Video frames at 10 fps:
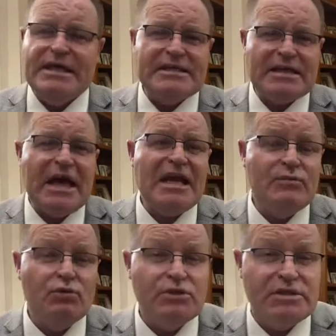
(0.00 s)
He is
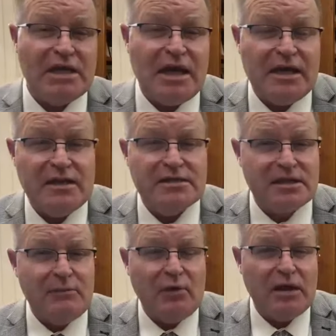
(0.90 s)
able to take
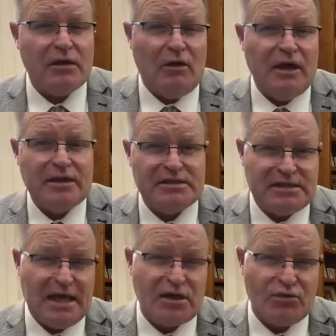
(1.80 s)
someone like
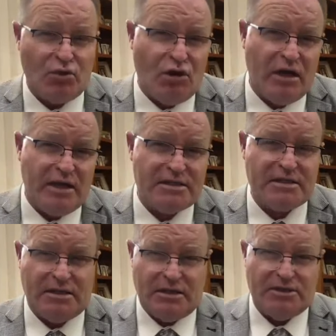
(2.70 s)

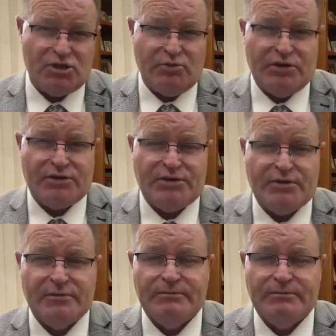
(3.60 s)
Zacharias and Elizabeth